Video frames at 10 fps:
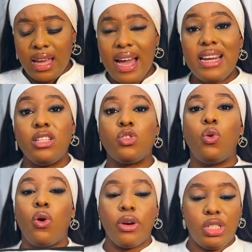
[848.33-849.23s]
And it's
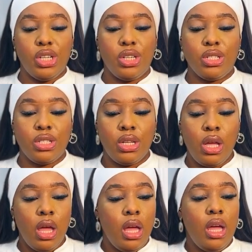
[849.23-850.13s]
gorgeous.
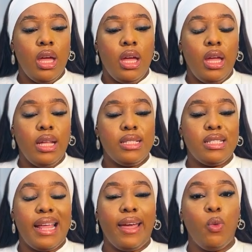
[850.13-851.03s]

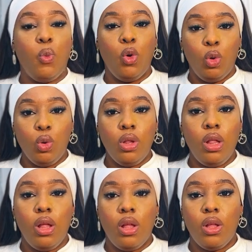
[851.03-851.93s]
It's like wool,